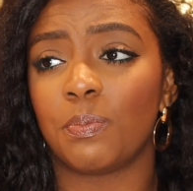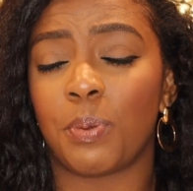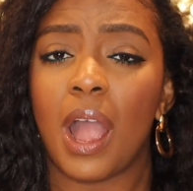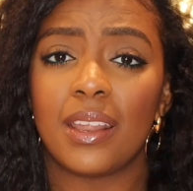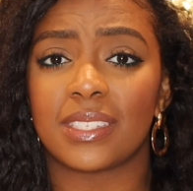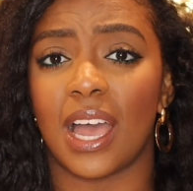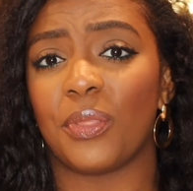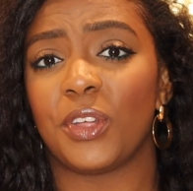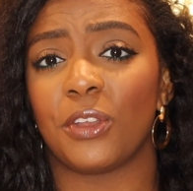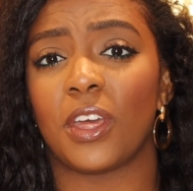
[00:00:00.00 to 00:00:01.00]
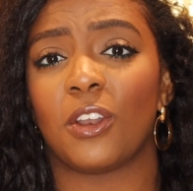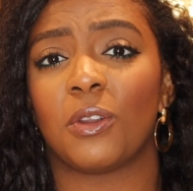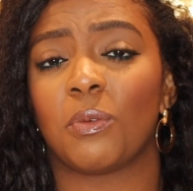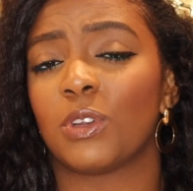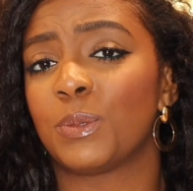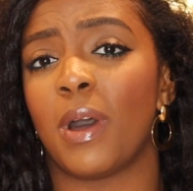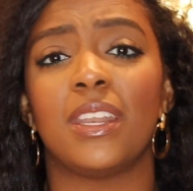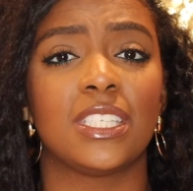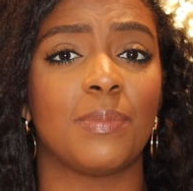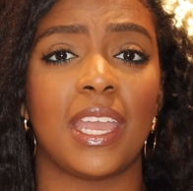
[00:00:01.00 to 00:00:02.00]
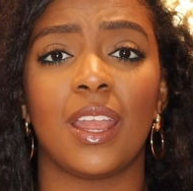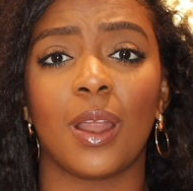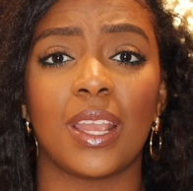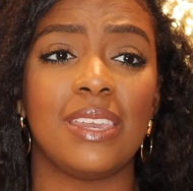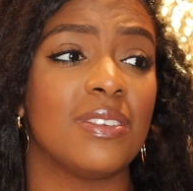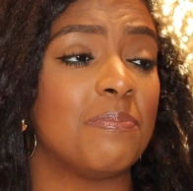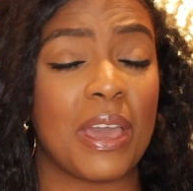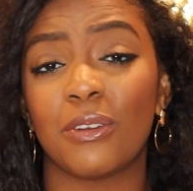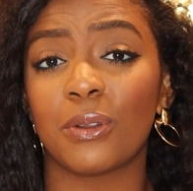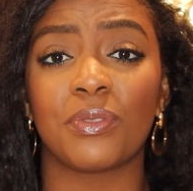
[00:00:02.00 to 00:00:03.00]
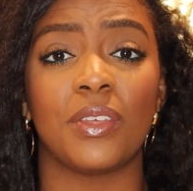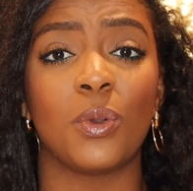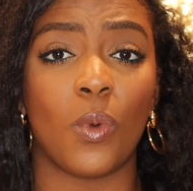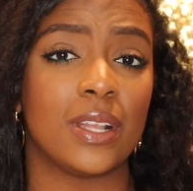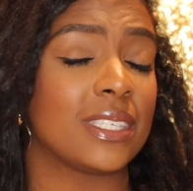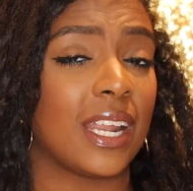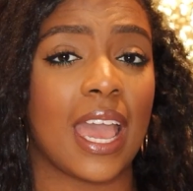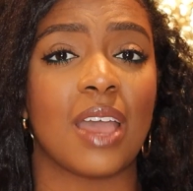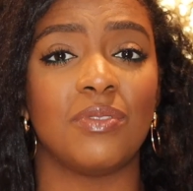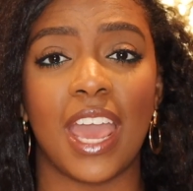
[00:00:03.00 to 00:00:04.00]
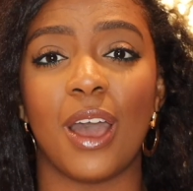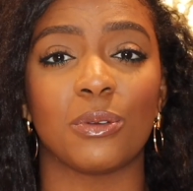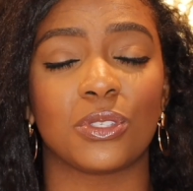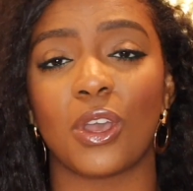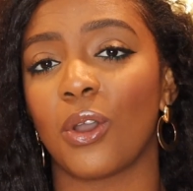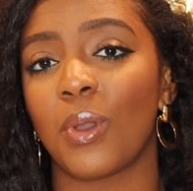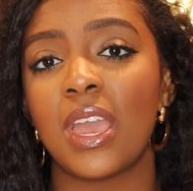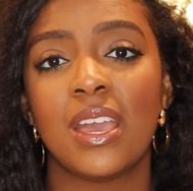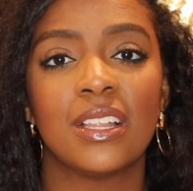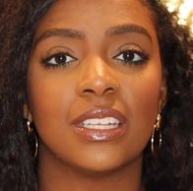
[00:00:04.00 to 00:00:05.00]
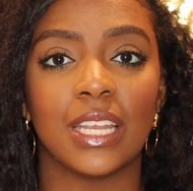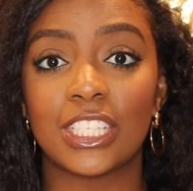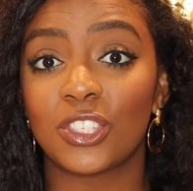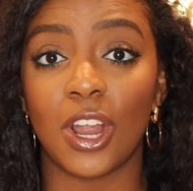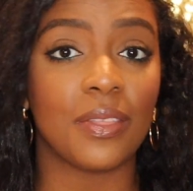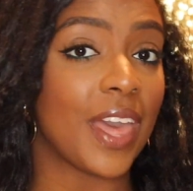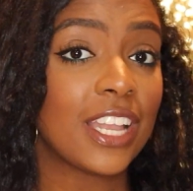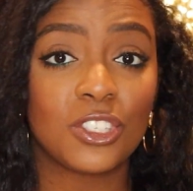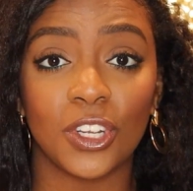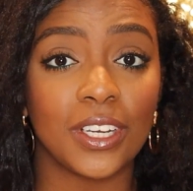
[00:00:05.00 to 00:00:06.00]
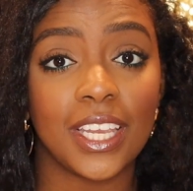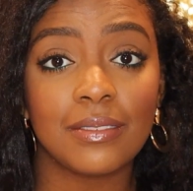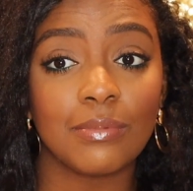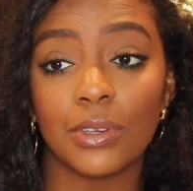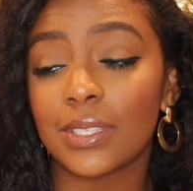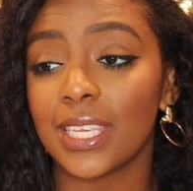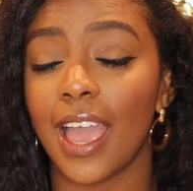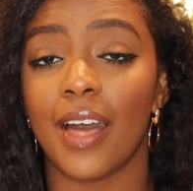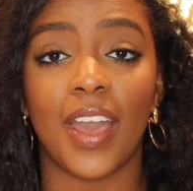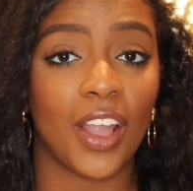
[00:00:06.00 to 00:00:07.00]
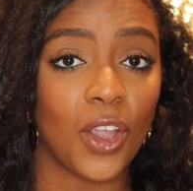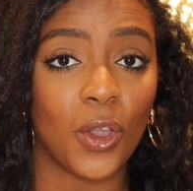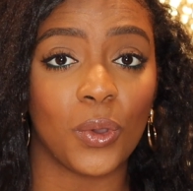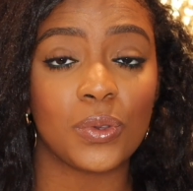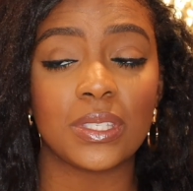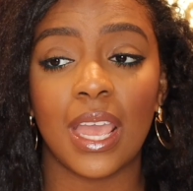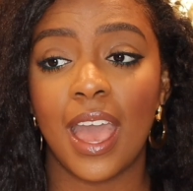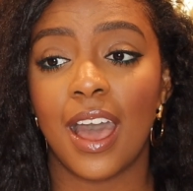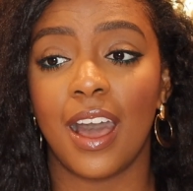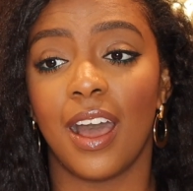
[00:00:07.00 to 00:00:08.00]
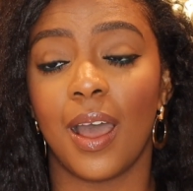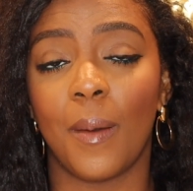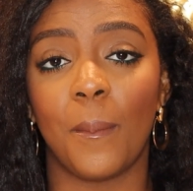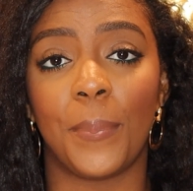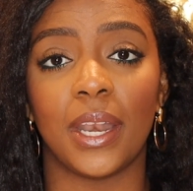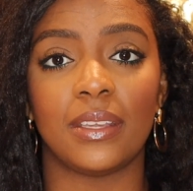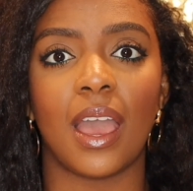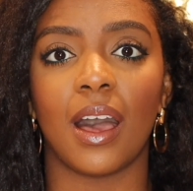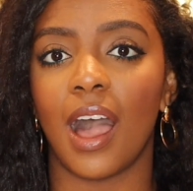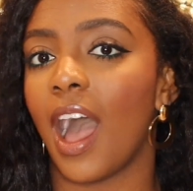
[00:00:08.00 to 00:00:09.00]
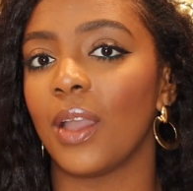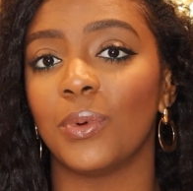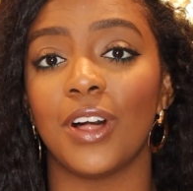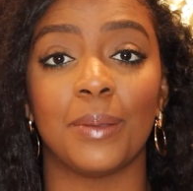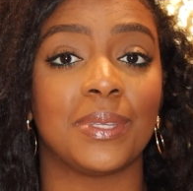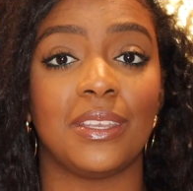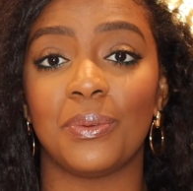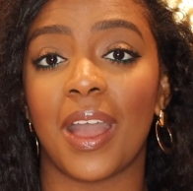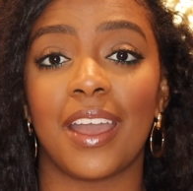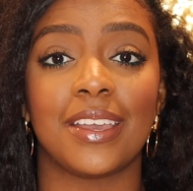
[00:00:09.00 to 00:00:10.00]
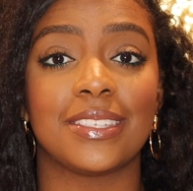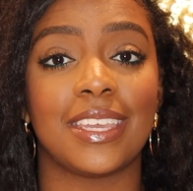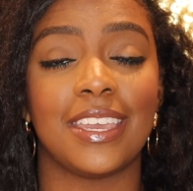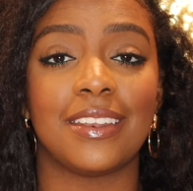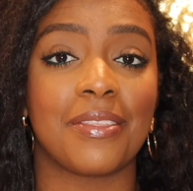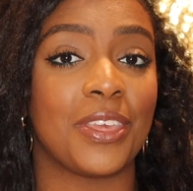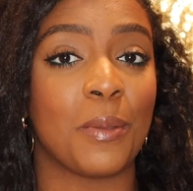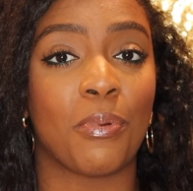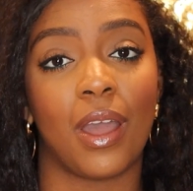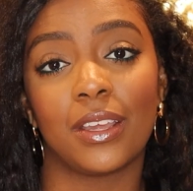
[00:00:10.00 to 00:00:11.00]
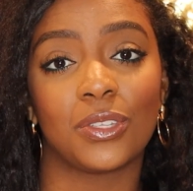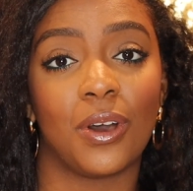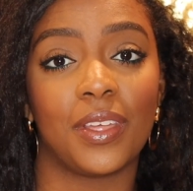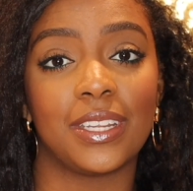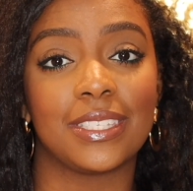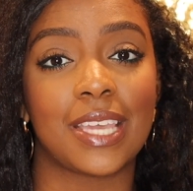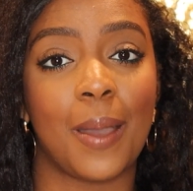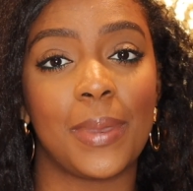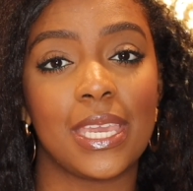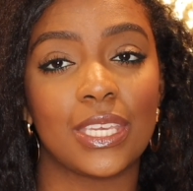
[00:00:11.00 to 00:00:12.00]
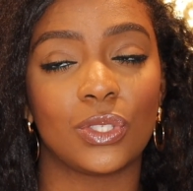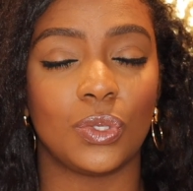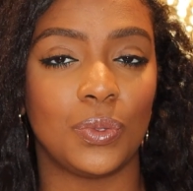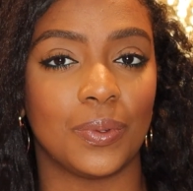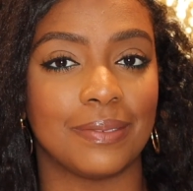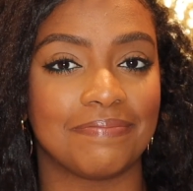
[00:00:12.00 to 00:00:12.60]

products out there that are responding to my hair even better than the ones that I have now. So let's start that journey. We'll see how that goes. But yeah, I will update you guys in the product haul that is coming soon.